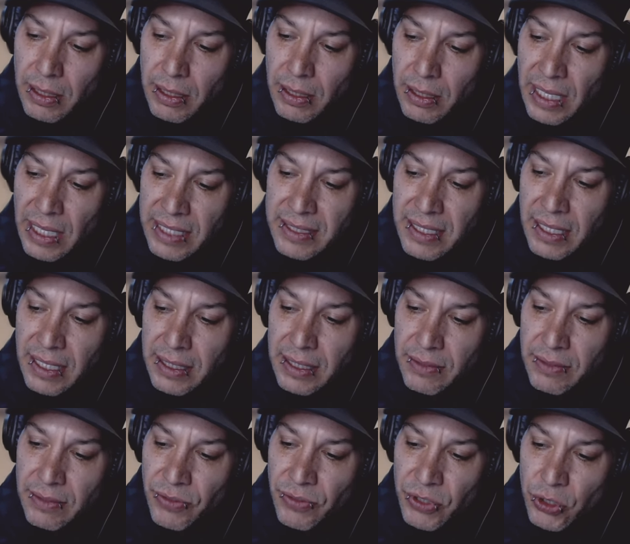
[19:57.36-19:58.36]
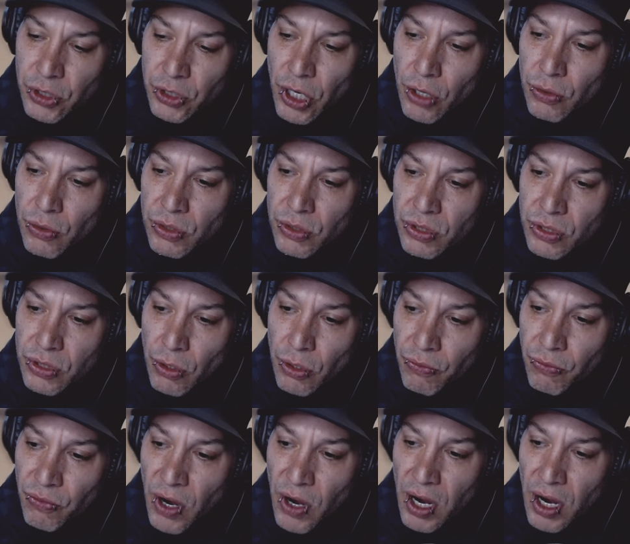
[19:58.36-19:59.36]
That's it for shows so
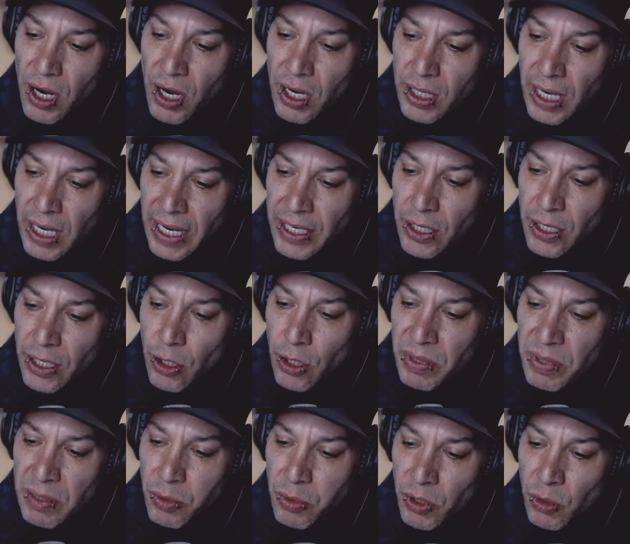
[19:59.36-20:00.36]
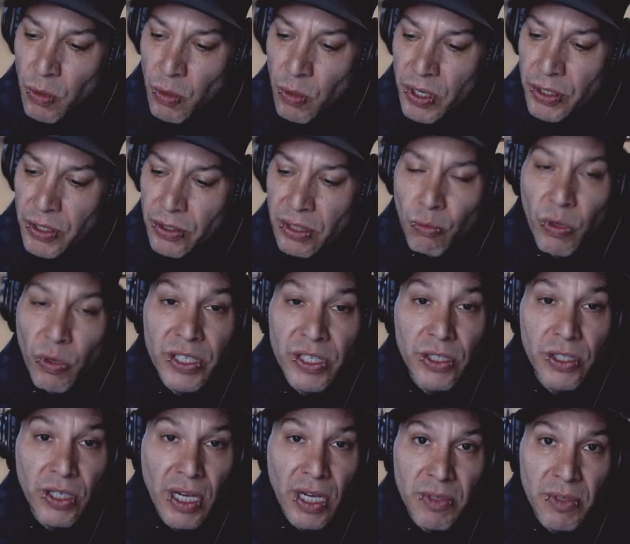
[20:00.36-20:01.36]
far. I know people are wondering when
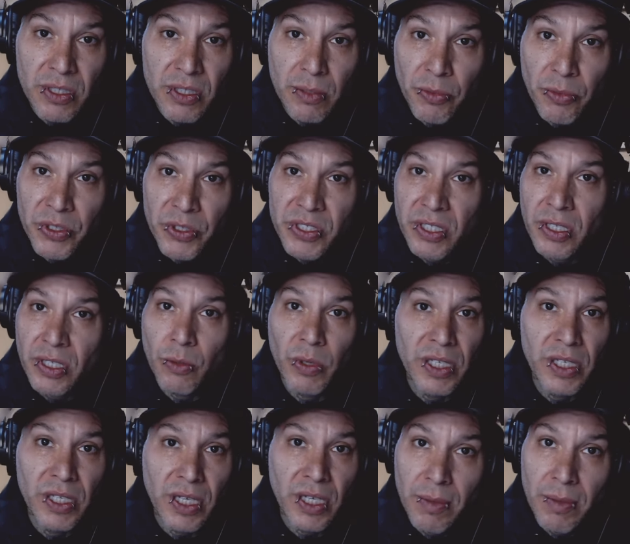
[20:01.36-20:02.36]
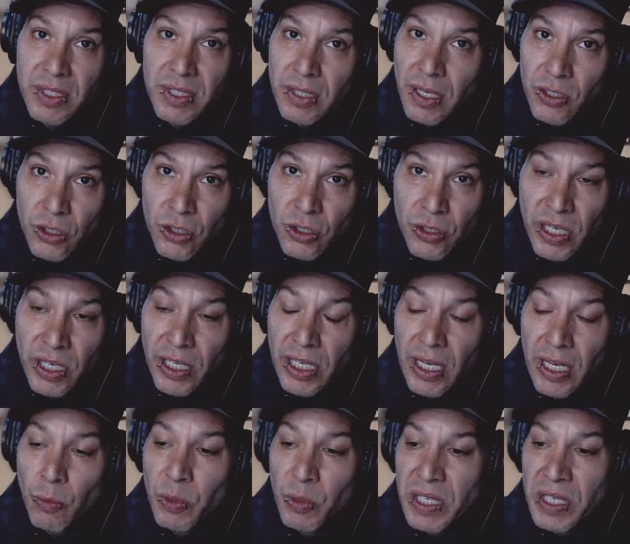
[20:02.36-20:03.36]
you come into Brazil, when you come into
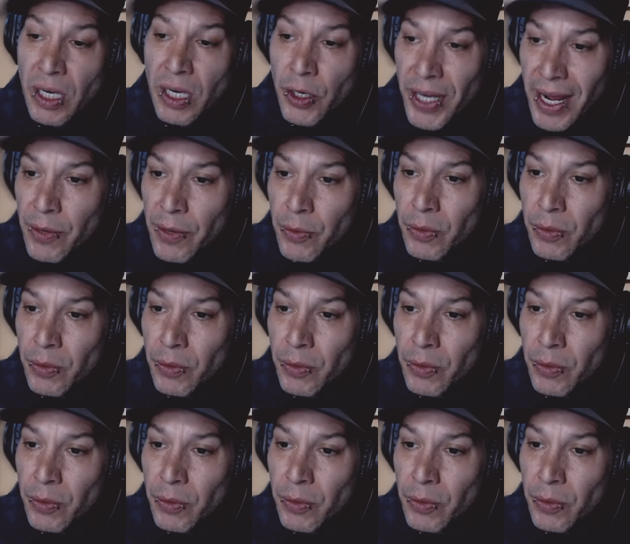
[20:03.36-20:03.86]
Australia. We are not